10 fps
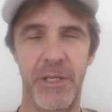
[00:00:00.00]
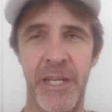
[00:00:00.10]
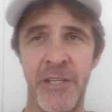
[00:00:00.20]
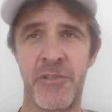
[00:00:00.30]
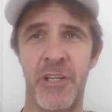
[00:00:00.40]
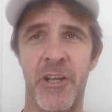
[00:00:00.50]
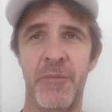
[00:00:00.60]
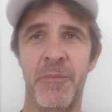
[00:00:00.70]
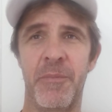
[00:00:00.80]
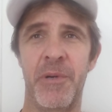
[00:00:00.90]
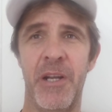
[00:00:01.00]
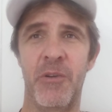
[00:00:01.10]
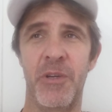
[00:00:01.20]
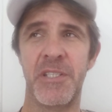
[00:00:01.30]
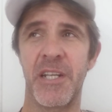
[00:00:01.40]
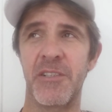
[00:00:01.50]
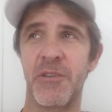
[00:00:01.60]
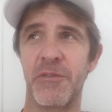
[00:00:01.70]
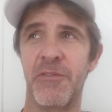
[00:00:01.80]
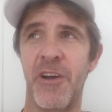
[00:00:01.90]
And interesting, like Brett Lloyd said, it
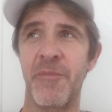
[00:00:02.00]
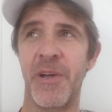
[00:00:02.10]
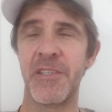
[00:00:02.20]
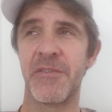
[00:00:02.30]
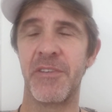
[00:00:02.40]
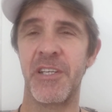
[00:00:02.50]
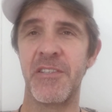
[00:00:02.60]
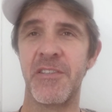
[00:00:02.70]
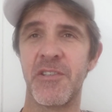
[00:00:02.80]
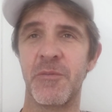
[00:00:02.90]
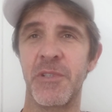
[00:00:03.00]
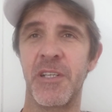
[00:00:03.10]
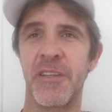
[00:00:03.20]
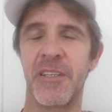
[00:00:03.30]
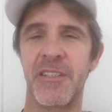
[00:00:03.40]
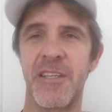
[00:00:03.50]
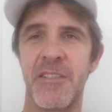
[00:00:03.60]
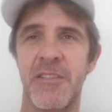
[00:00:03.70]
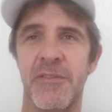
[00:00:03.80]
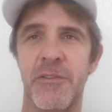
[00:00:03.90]
took 5 months for his insomnia. I think
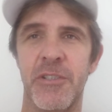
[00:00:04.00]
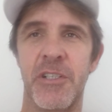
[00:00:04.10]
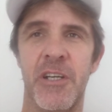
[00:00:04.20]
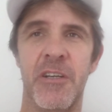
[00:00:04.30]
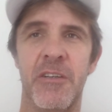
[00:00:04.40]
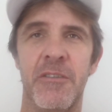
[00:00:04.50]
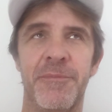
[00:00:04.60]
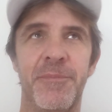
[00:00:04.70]
said for it to go.